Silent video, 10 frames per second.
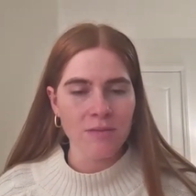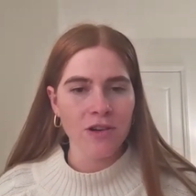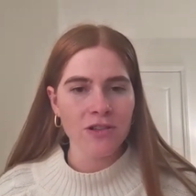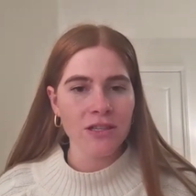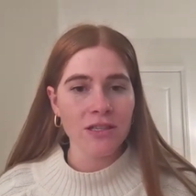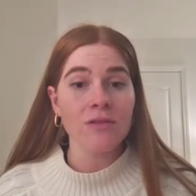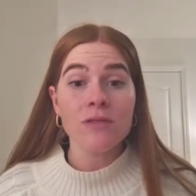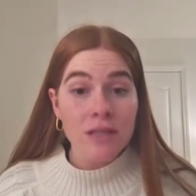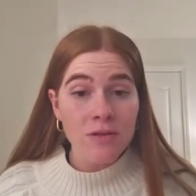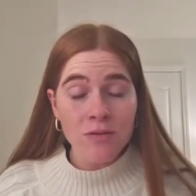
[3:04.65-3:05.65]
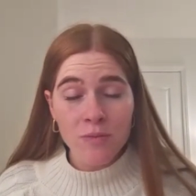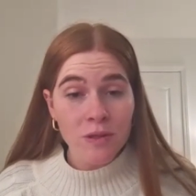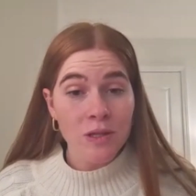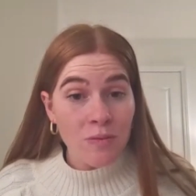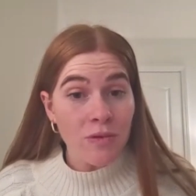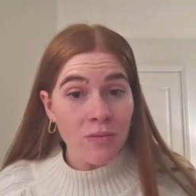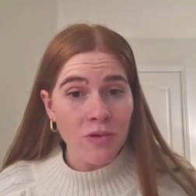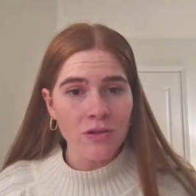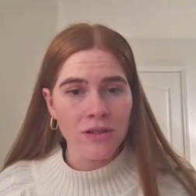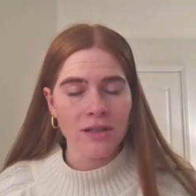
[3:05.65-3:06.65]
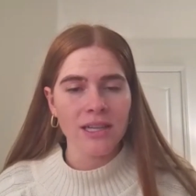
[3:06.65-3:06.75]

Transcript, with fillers: emotions that was su- super important.